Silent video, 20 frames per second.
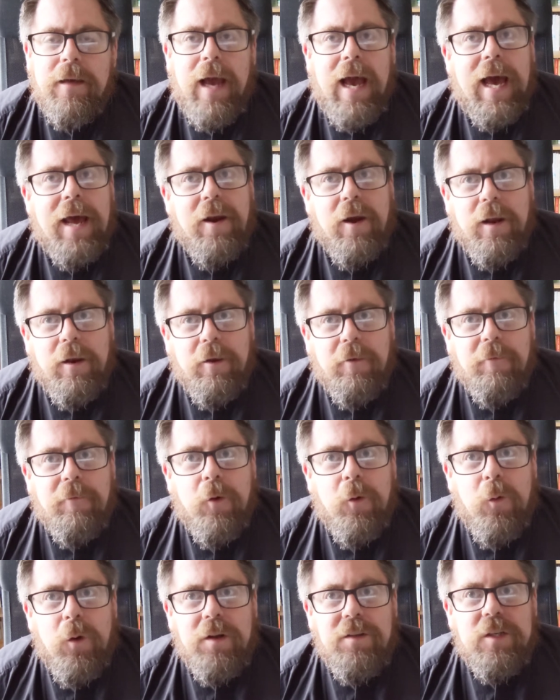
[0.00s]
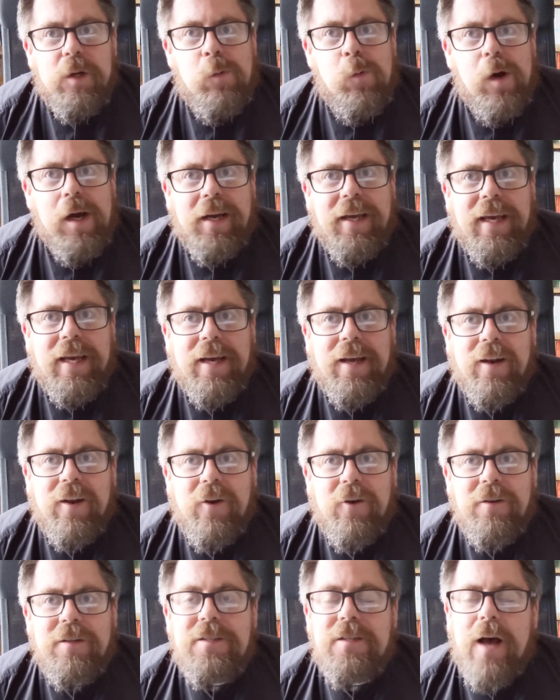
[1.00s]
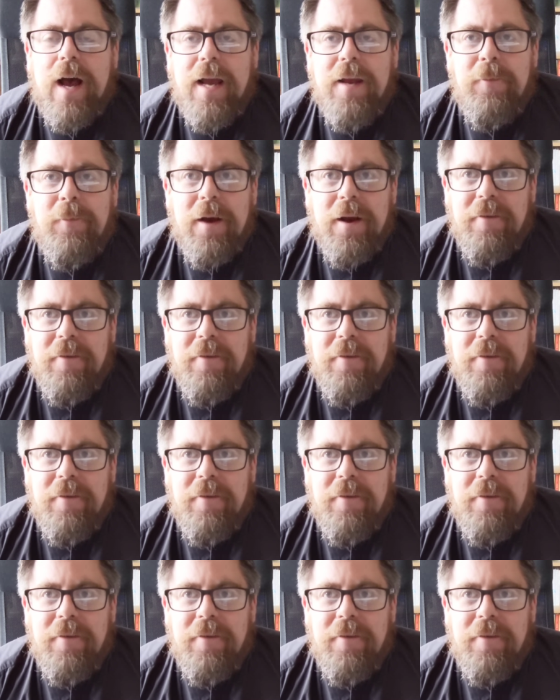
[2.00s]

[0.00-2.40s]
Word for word: and I look forward to working alongside